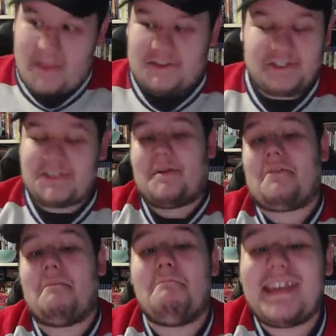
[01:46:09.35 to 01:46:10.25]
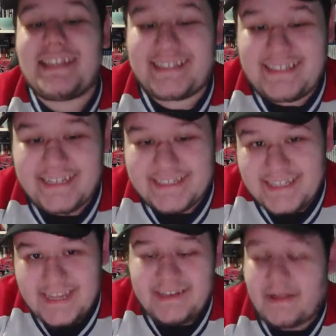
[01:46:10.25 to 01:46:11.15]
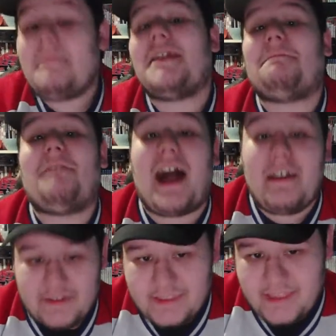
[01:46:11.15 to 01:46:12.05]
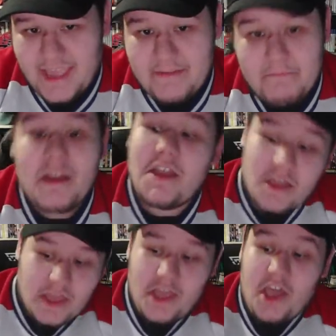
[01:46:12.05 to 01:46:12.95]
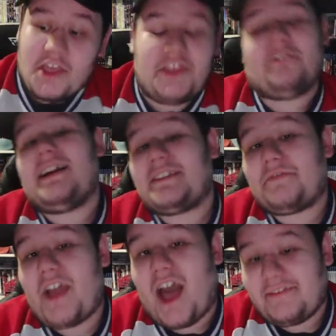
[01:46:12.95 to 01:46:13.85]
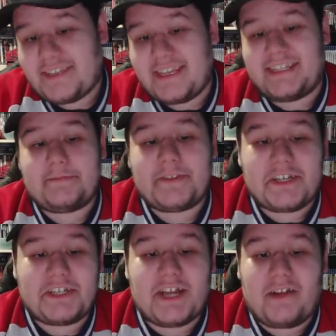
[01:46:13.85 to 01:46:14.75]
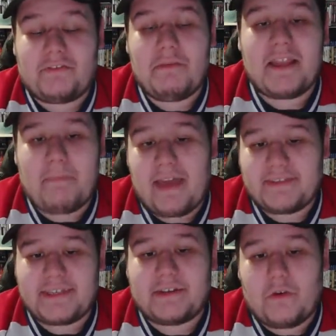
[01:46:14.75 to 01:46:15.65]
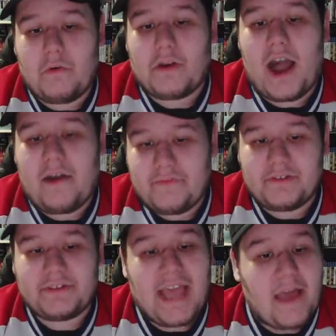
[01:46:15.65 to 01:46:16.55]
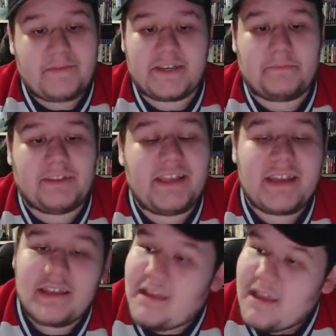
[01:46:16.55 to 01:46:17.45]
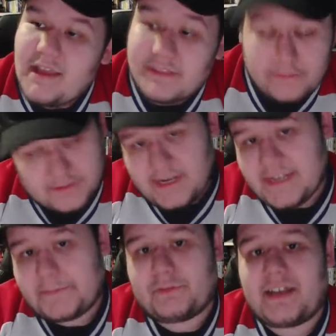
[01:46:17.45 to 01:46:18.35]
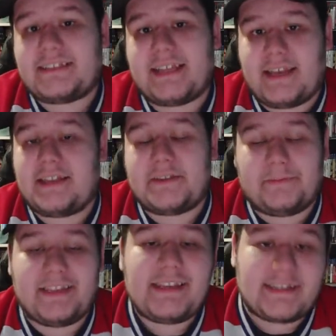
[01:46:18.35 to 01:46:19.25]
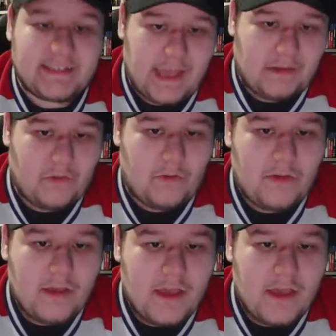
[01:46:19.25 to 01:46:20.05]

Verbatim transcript: Just about a minute five into the game, Juraj Slafkovsky tips in a shot from Mike Matheson and Cole Caulfield. Habs end up leading. There's a nice press that ends up leading to that goal.